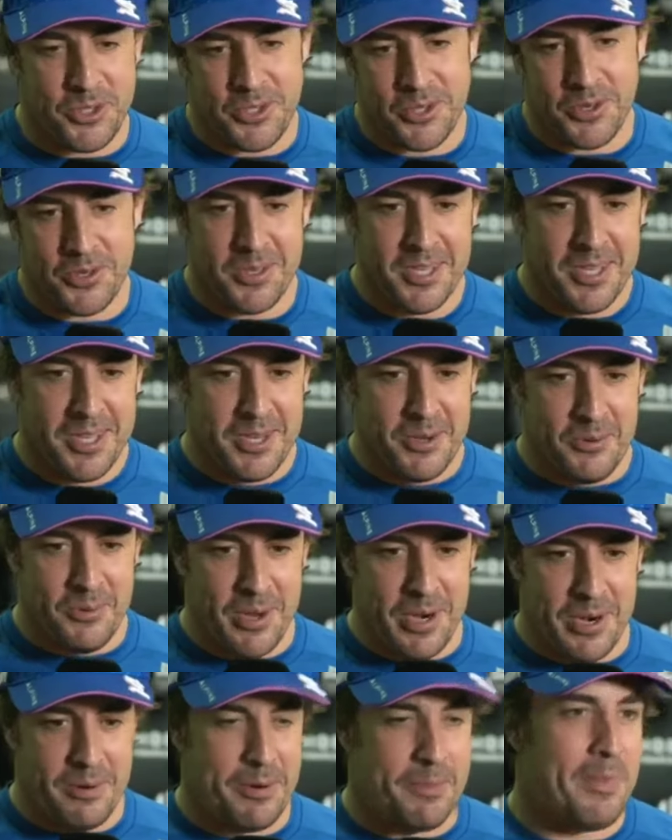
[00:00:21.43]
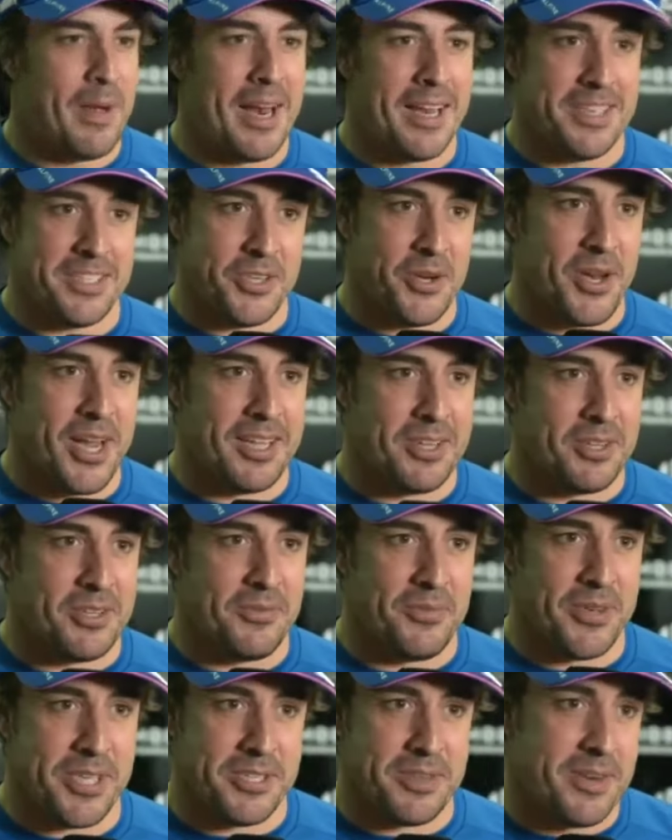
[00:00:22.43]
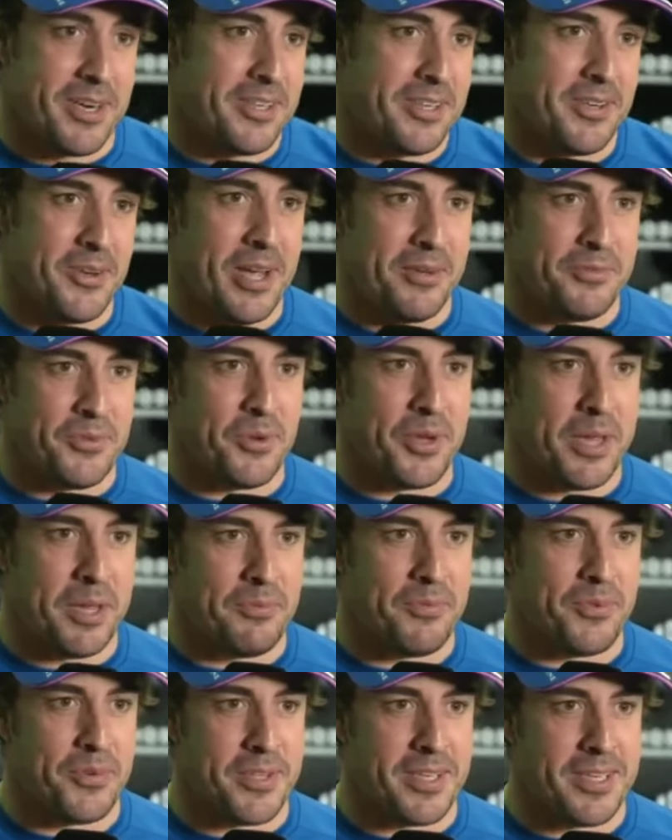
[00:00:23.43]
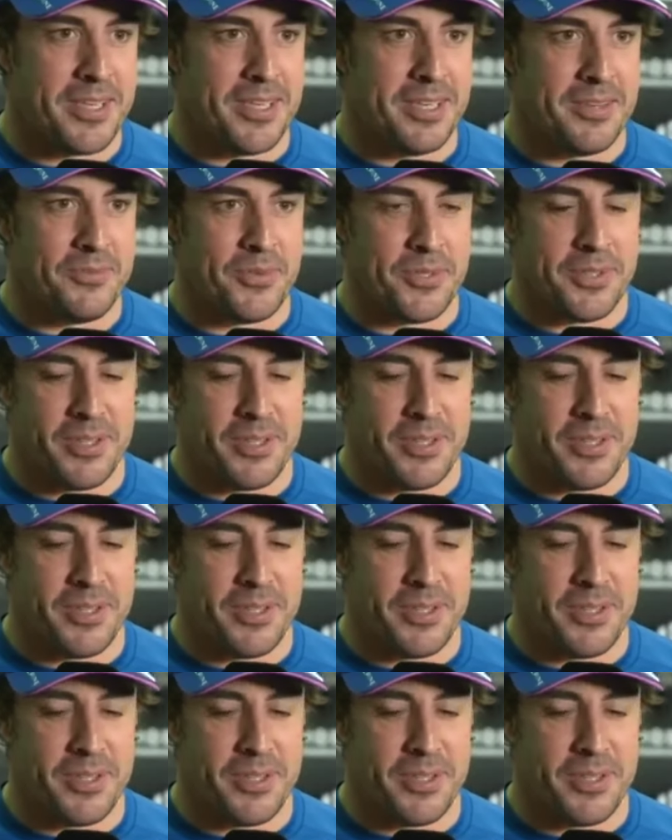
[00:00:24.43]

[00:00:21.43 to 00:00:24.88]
So whatever balance you get on the first run, you have to keep for the